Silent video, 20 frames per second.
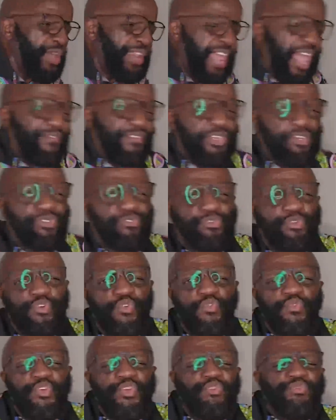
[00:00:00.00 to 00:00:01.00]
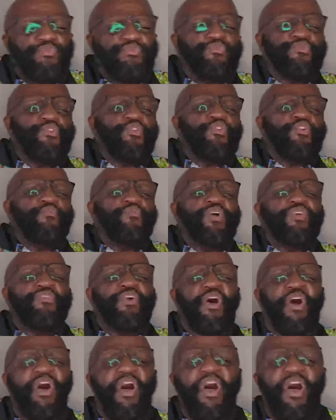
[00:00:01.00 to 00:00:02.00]
whatever you do, you do it
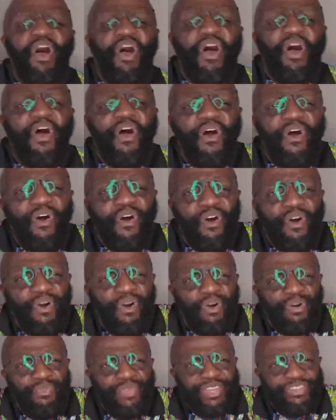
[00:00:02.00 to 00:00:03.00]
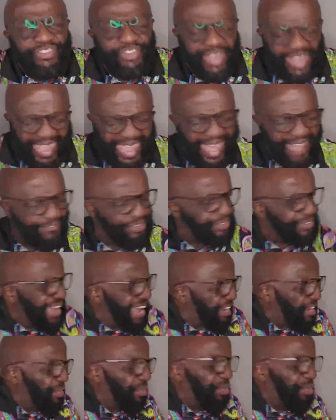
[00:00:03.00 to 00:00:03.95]
with all that you have. You're not